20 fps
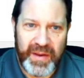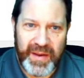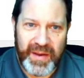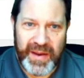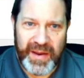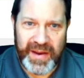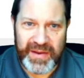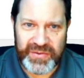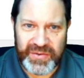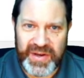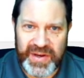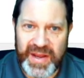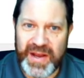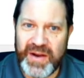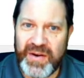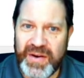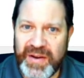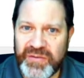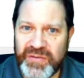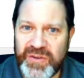As a noun,
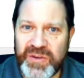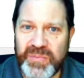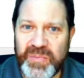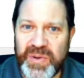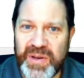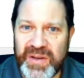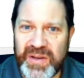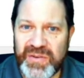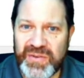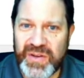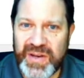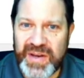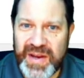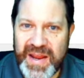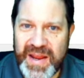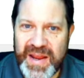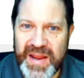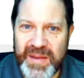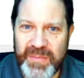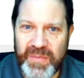FTP is the
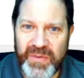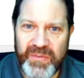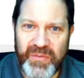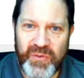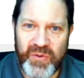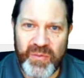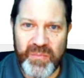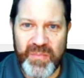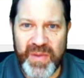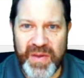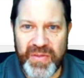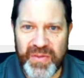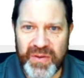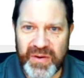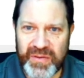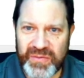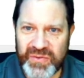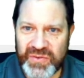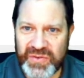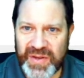name for a method of
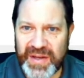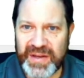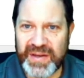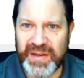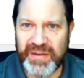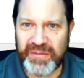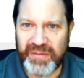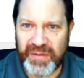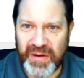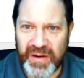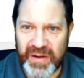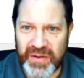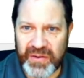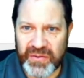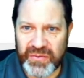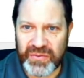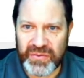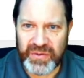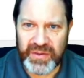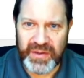sending
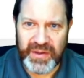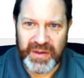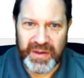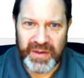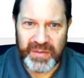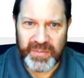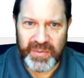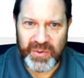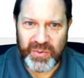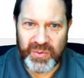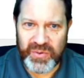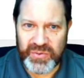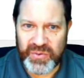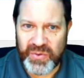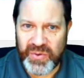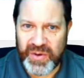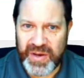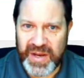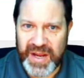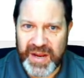files, but also the
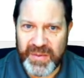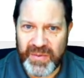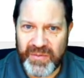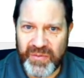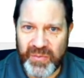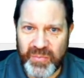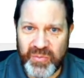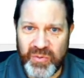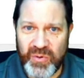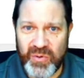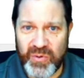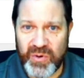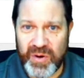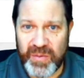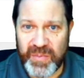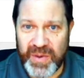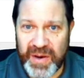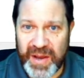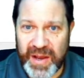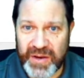name of the program
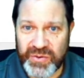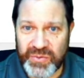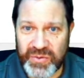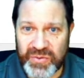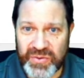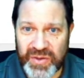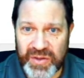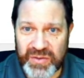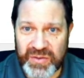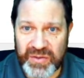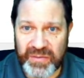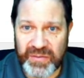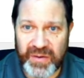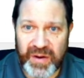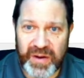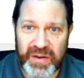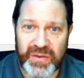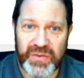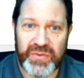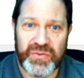that actually sends the
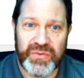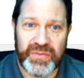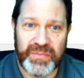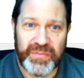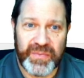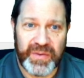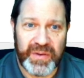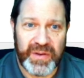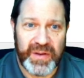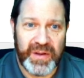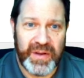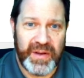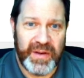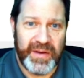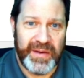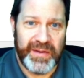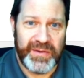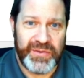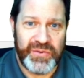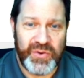files.
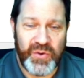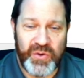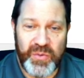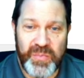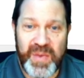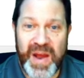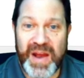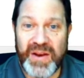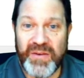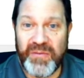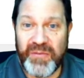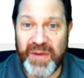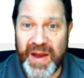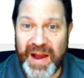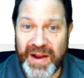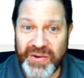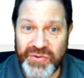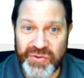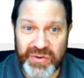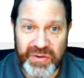So the
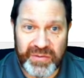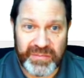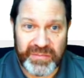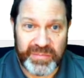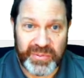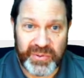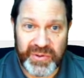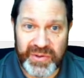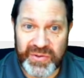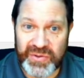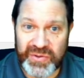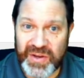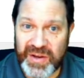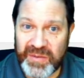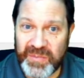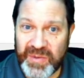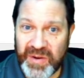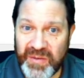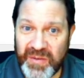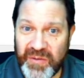manufacturer, please send
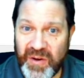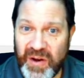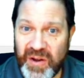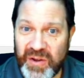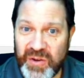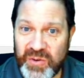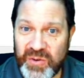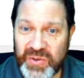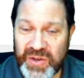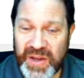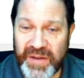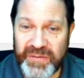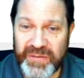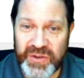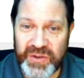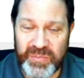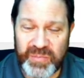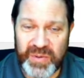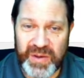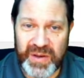me a file using
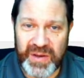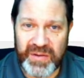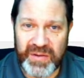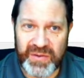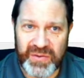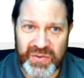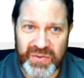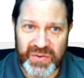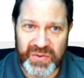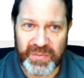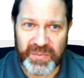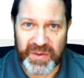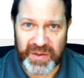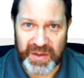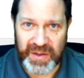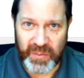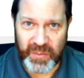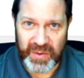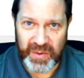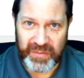FTP. This is something that
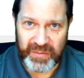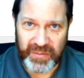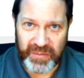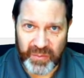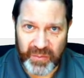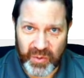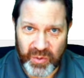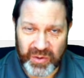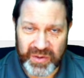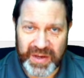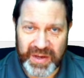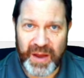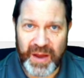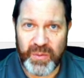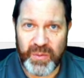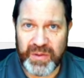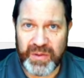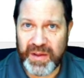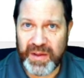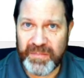we've worked out
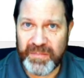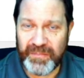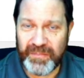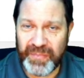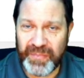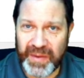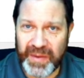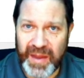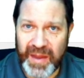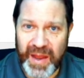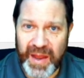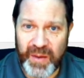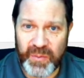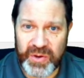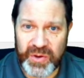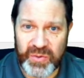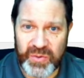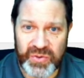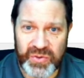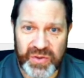with them, and we're
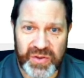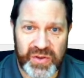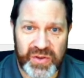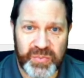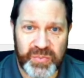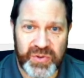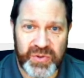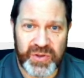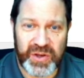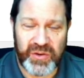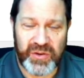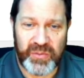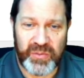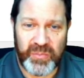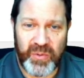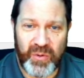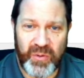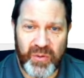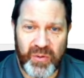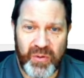using this particular
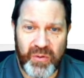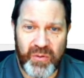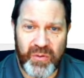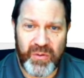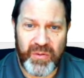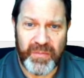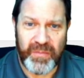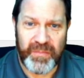protocol.